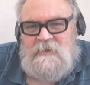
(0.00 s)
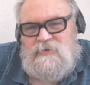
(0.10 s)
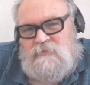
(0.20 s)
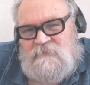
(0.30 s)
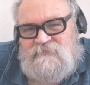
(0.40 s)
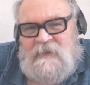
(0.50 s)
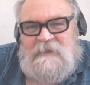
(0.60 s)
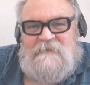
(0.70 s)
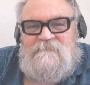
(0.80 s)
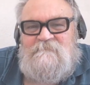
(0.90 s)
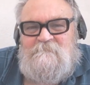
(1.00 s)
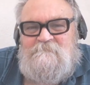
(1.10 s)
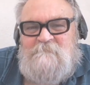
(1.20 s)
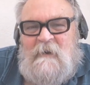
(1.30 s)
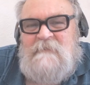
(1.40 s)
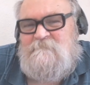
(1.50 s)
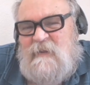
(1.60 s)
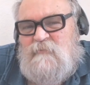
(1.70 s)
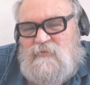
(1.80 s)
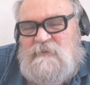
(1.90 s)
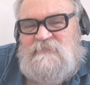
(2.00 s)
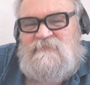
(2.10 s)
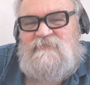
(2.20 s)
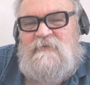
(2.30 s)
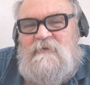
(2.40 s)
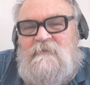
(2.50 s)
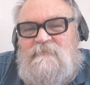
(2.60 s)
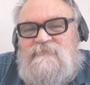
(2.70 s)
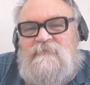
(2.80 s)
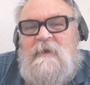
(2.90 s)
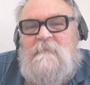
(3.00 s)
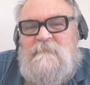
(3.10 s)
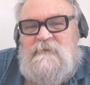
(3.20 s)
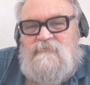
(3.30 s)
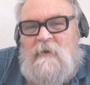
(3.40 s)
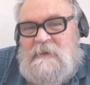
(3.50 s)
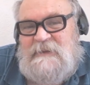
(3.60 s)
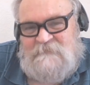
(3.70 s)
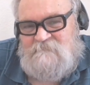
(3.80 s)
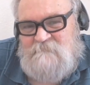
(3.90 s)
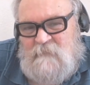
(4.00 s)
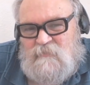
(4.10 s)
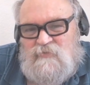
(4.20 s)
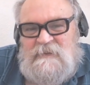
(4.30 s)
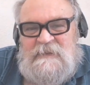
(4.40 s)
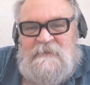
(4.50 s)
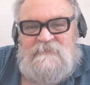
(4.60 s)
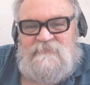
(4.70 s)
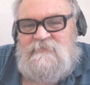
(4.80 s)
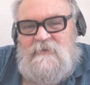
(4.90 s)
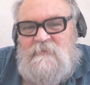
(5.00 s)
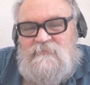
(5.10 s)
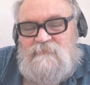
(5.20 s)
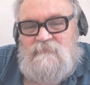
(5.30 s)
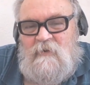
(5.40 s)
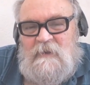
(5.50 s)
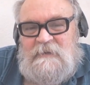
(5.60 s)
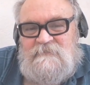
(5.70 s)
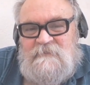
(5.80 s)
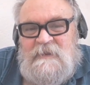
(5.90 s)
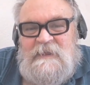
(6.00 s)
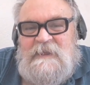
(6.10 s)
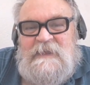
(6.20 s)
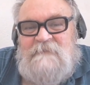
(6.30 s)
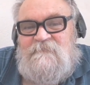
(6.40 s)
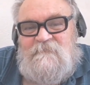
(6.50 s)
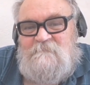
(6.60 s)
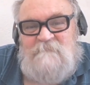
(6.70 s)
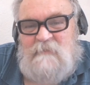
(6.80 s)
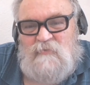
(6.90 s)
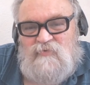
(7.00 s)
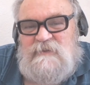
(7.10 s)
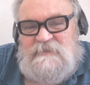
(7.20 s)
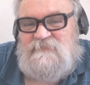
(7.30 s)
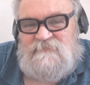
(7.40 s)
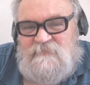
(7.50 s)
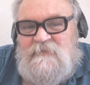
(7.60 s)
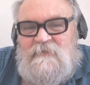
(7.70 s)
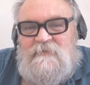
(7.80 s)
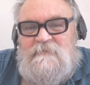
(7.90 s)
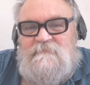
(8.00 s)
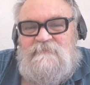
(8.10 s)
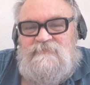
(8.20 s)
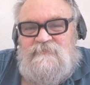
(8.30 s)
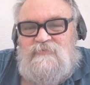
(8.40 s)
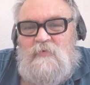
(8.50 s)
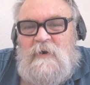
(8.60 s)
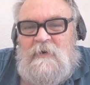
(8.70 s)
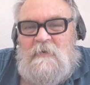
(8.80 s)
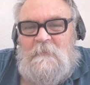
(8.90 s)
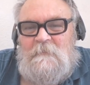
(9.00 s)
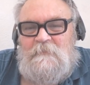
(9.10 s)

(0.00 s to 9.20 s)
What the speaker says: You could say, if my memory serves me right, if memory serves right, if memory serves as well.